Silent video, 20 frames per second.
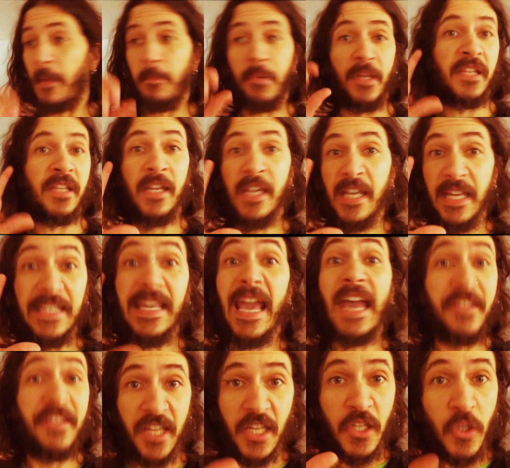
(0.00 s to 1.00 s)
But
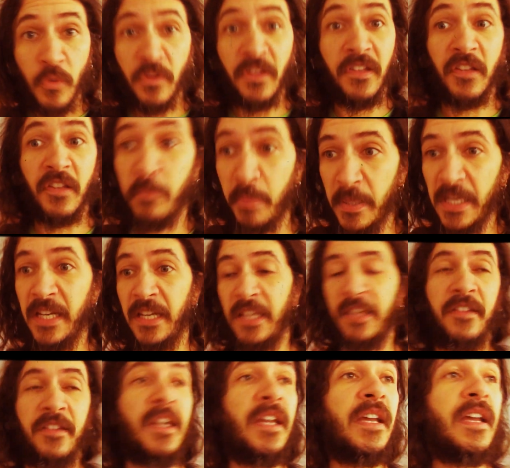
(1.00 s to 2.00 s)
yes, he uses his
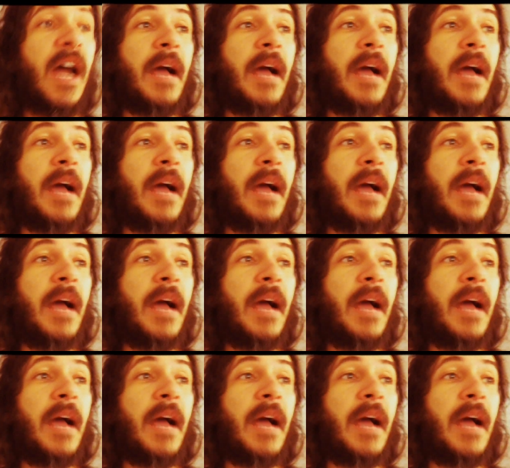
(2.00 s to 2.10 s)
penis.